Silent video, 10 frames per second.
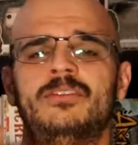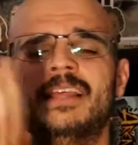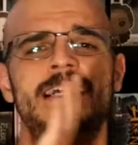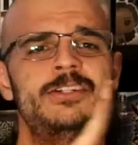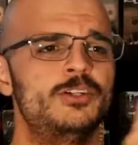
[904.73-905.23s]

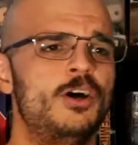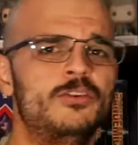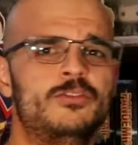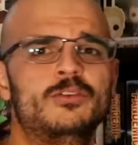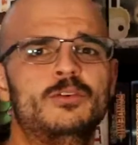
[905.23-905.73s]
/
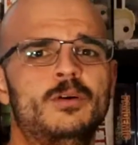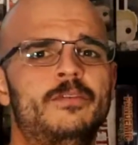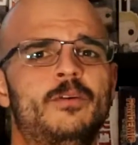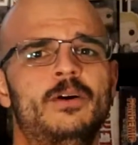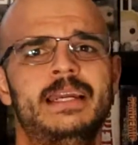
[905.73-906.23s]
not do,
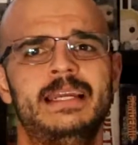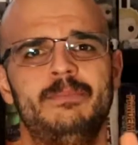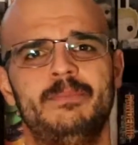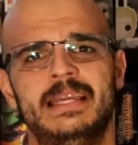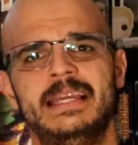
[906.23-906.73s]

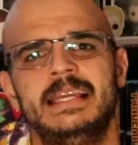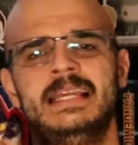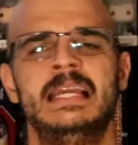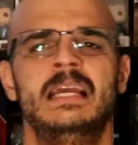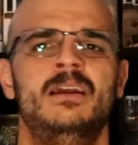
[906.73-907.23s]
avoid, be,